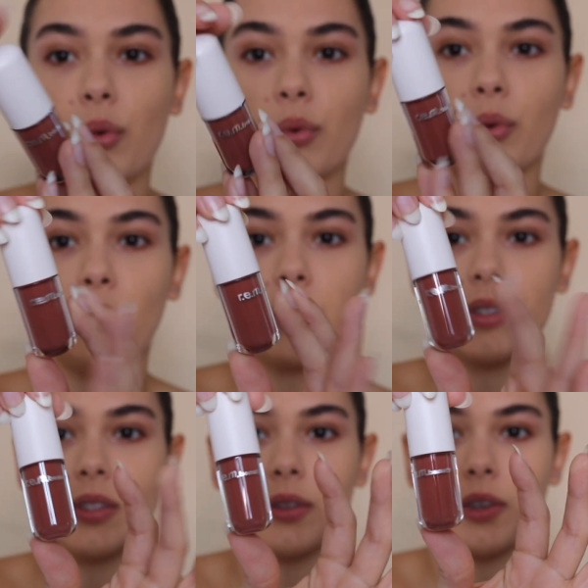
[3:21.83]
Ooh,
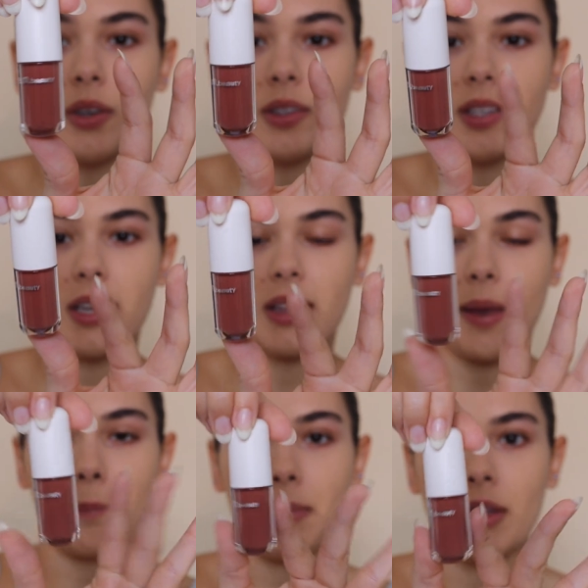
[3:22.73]
it's so cute. It's like in
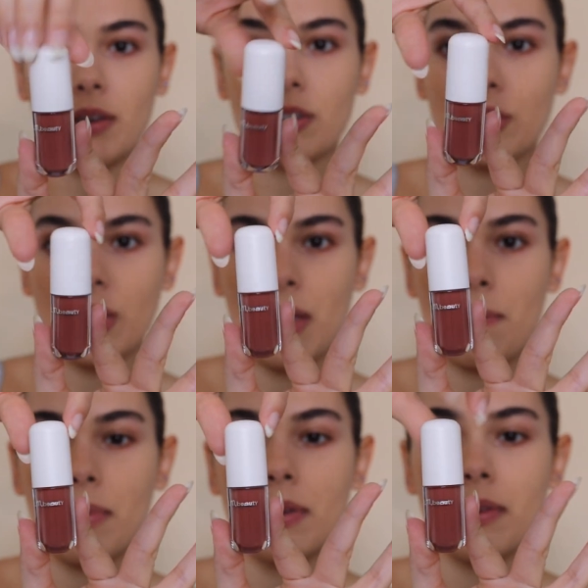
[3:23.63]
that pill shape.